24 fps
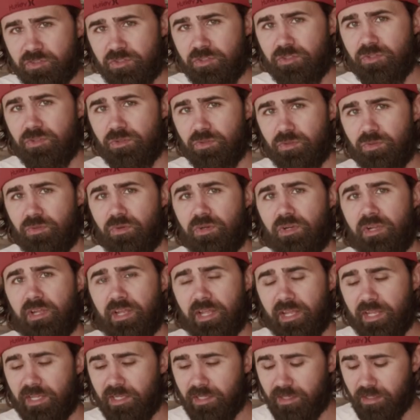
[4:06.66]
to
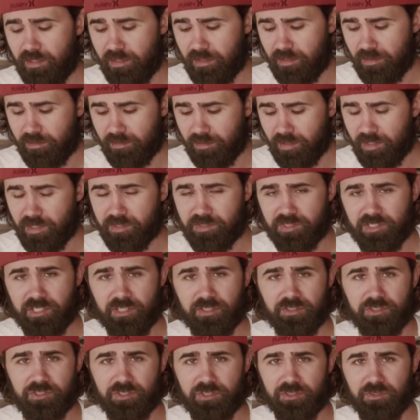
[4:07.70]
a
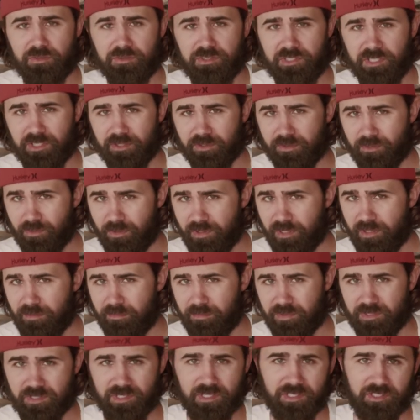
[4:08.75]
tier 2, tier 3
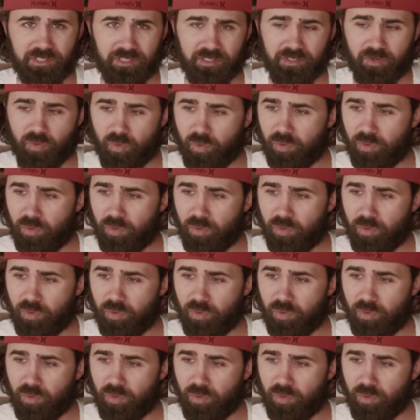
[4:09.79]
position,